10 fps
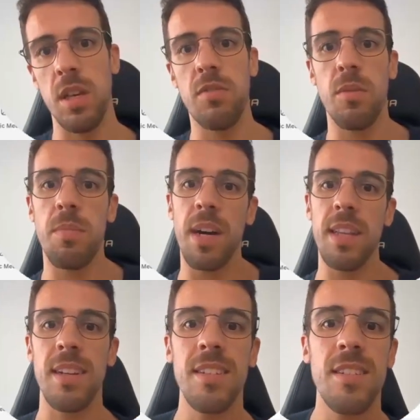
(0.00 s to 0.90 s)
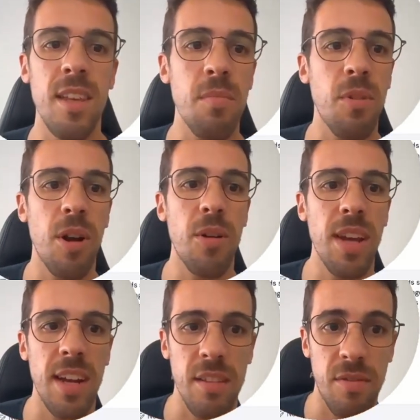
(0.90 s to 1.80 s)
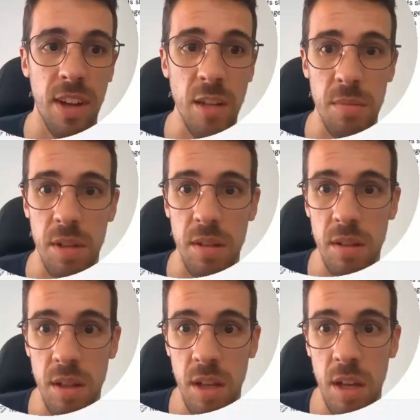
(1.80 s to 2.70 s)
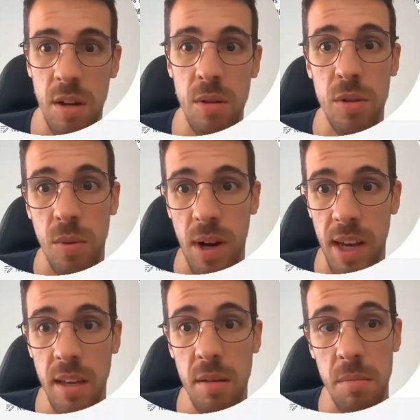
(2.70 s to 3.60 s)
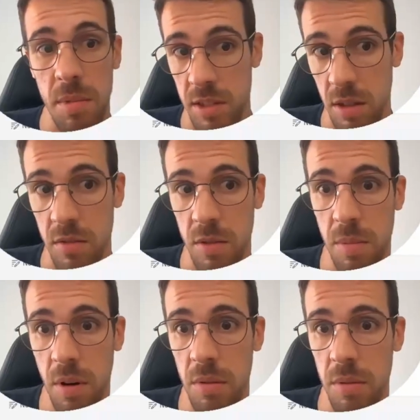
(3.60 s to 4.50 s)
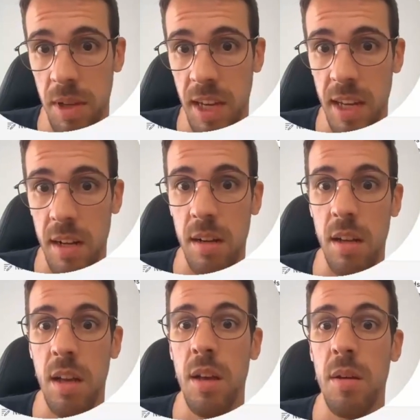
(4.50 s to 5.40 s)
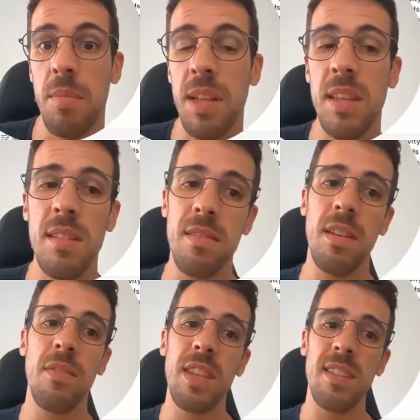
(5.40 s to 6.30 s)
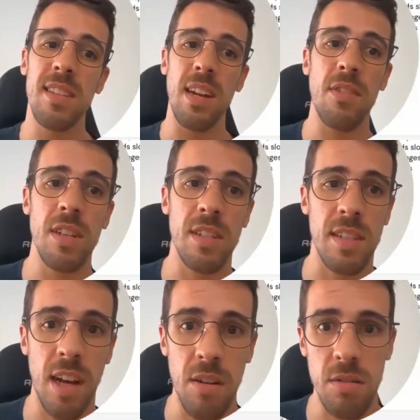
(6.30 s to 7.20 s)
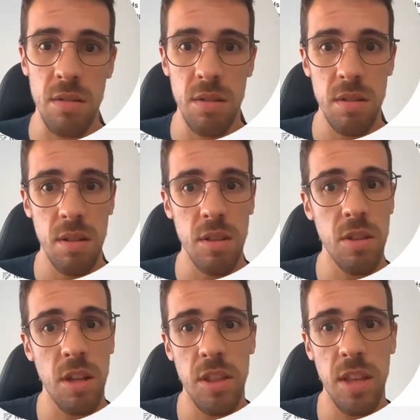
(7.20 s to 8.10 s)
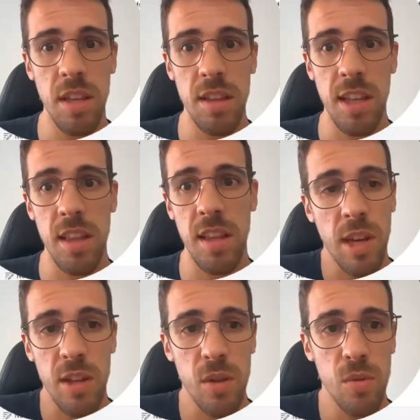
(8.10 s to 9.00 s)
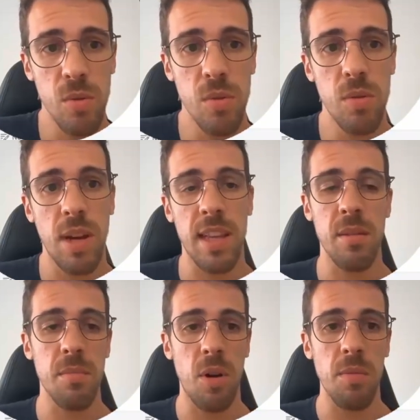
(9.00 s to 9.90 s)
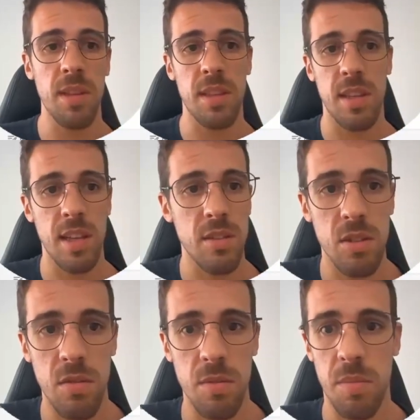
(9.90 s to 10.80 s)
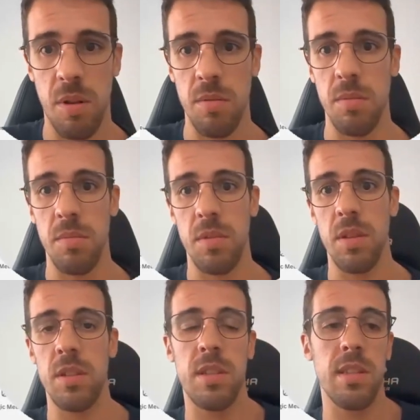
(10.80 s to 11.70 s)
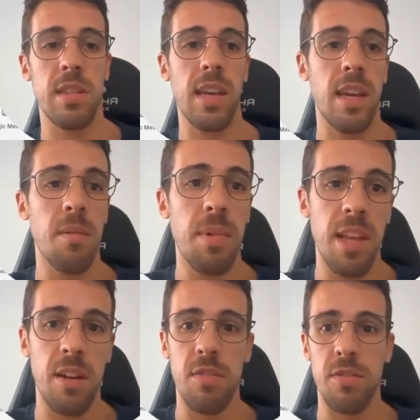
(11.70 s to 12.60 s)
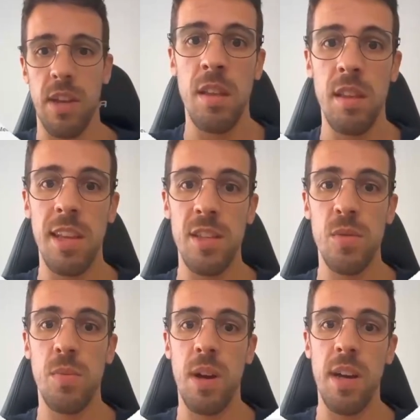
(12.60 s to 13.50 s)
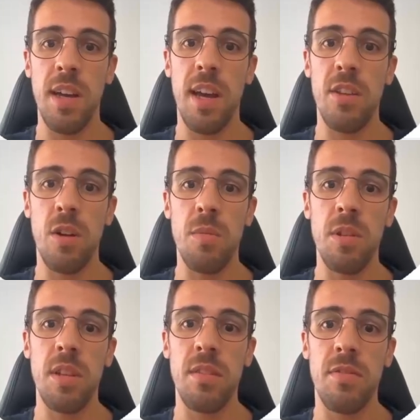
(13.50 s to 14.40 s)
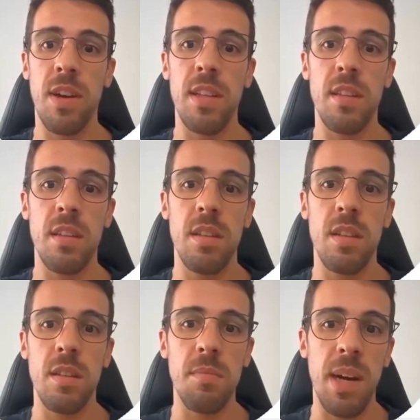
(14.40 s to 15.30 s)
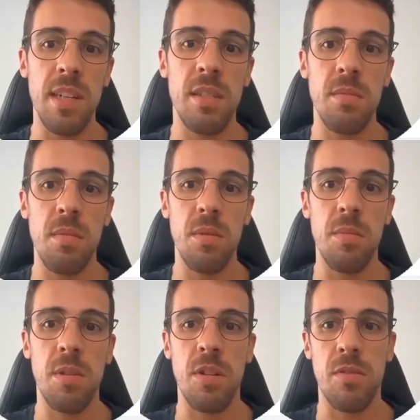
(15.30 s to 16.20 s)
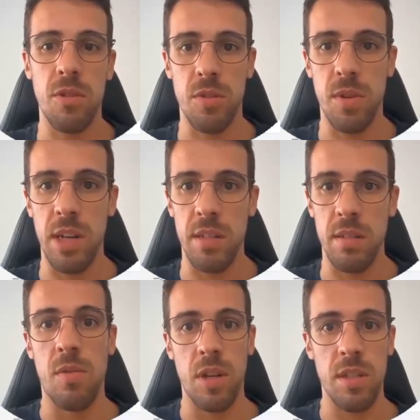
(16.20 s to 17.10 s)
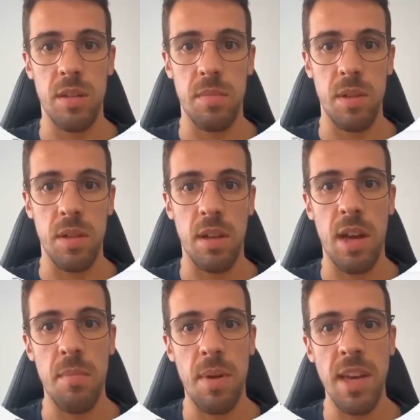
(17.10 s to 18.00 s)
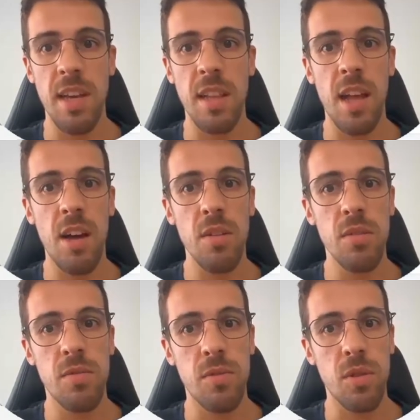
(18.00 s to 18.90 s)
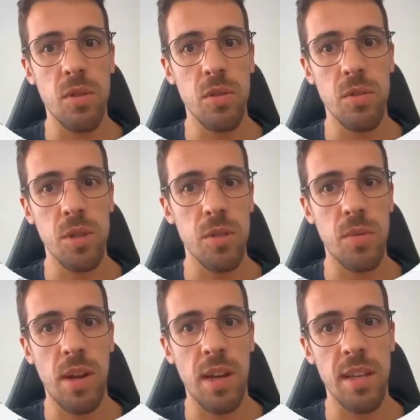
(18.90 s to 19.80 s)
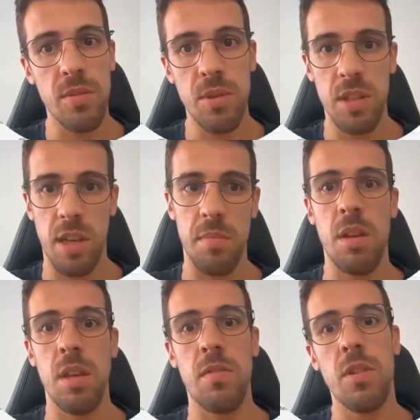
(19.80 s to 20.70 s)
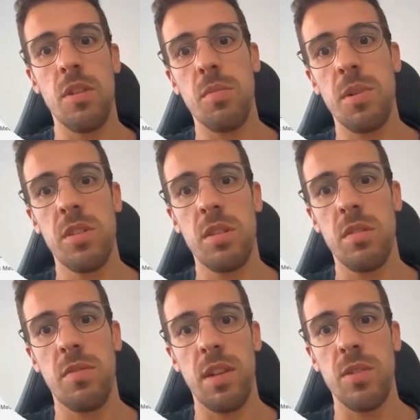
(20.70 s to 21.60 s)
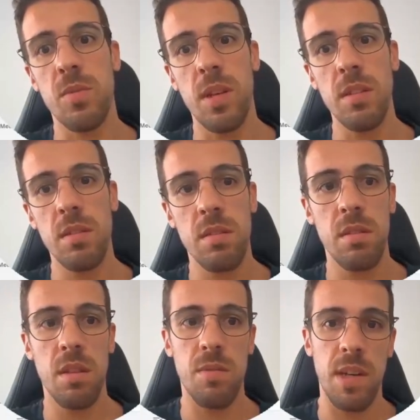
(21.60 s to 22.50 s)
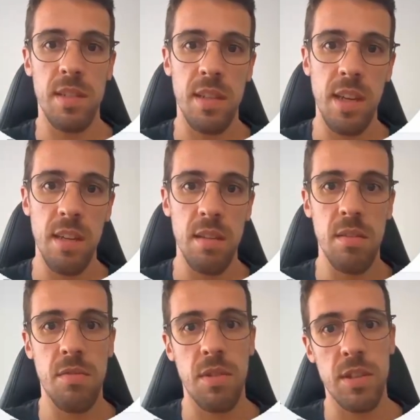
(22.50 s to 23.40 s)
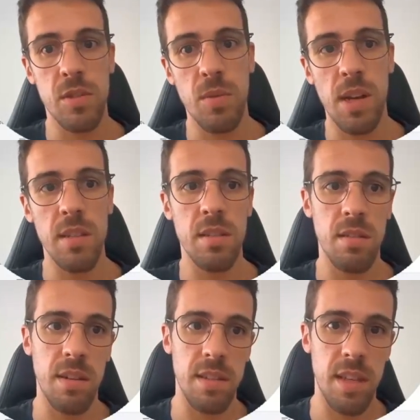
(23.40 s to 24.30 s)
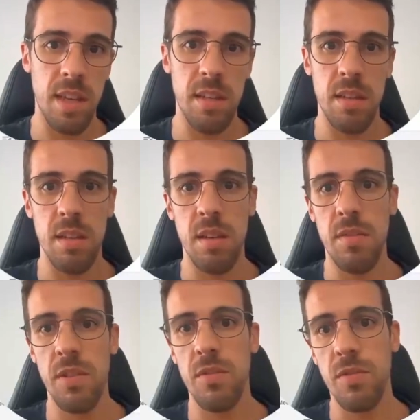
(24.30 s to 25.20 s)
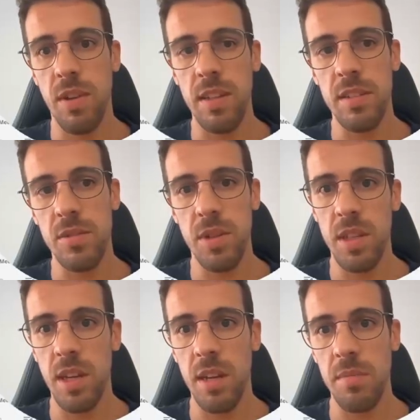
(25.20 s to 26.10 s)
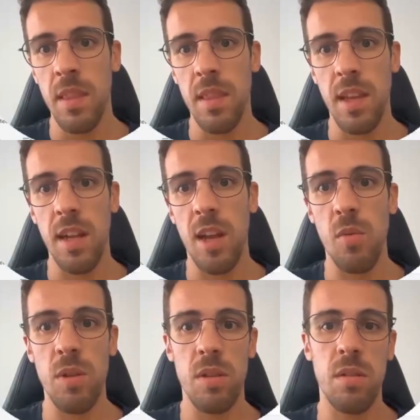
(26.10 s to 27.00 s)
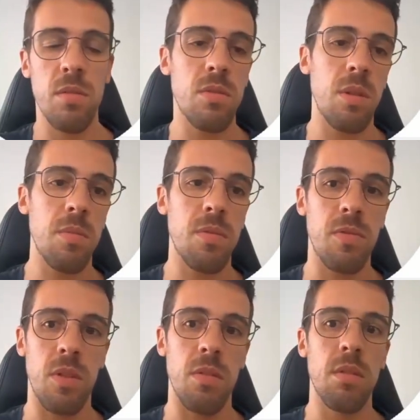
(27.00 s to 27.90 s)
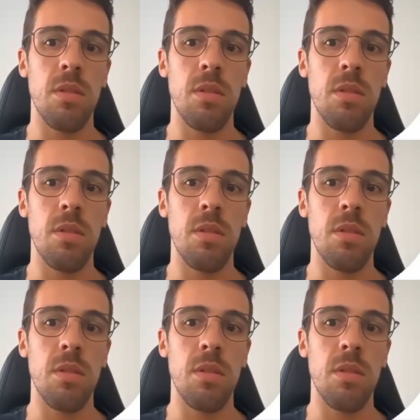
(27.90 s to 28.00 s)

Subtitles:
If a button is temporary and unavailable, retrying may solve the problem again. But if the server is down, nothing that can do at the moment can solve the problem. It's just like a matter of time. That's why I normally define the maximum number of retries. For example, I may allow the flow to retry 3 times. If the automation fails once, it tries again, fails twice, tries again. If it fails 3 times, then I want to stop the flow.